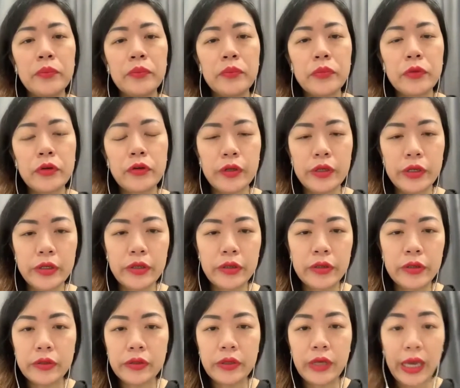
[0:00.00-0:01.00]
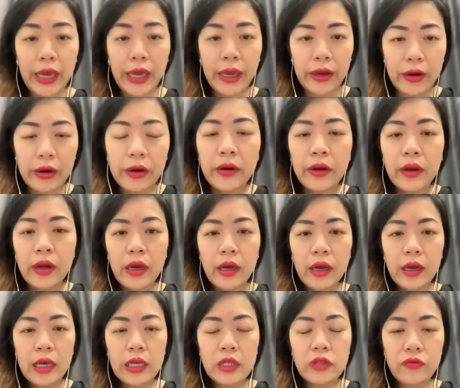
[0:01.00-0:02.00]
critical care,
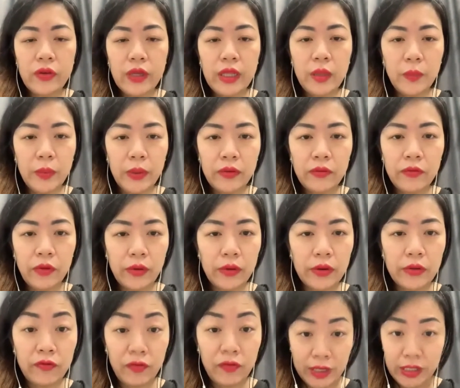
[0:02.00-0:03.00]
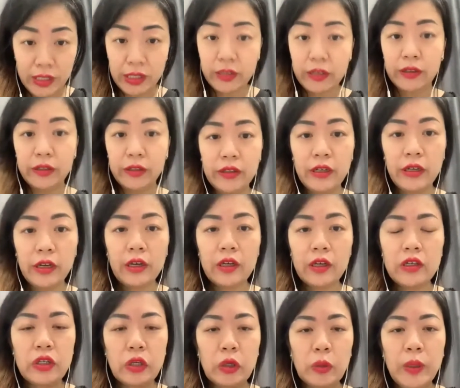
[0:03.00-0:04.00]
it's really been very physical.
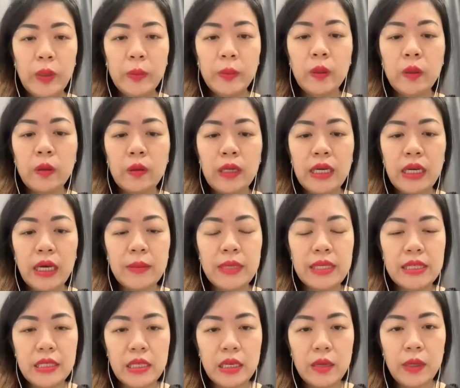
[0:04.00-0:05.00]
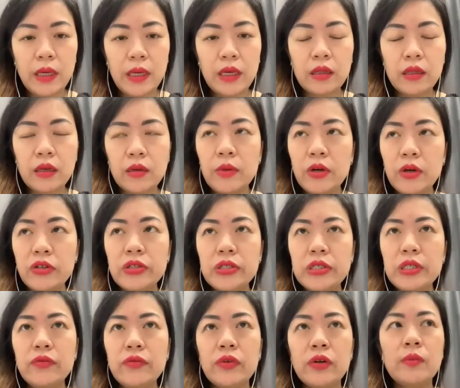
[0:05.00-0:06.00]
So people only come and see me in the
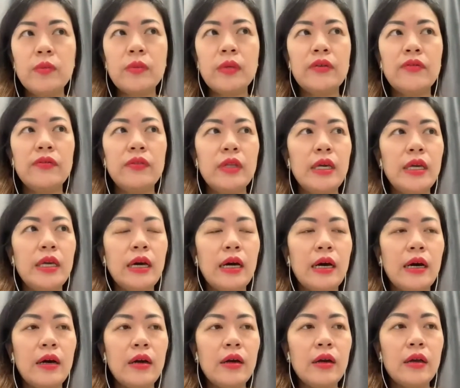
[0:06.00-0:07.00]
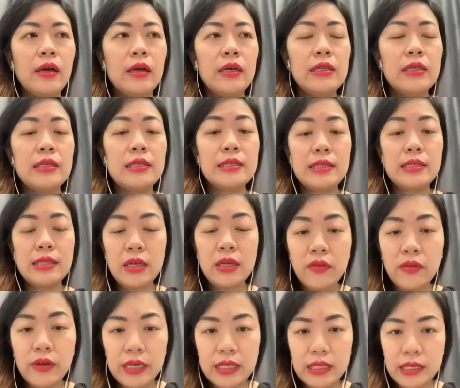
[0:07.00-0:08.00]
emergency room if they are
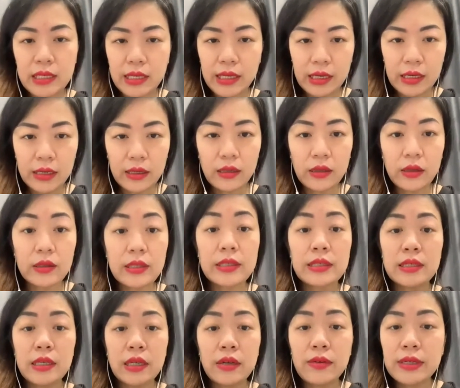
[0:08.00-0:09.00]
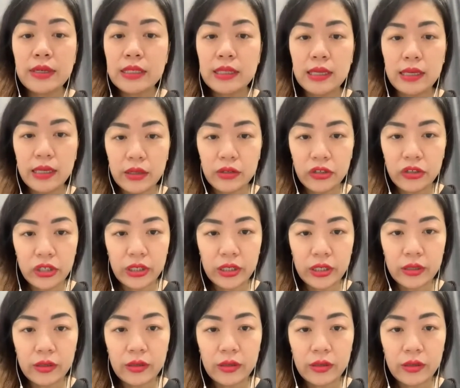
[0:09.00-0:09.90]
seriously ill or seriously injured,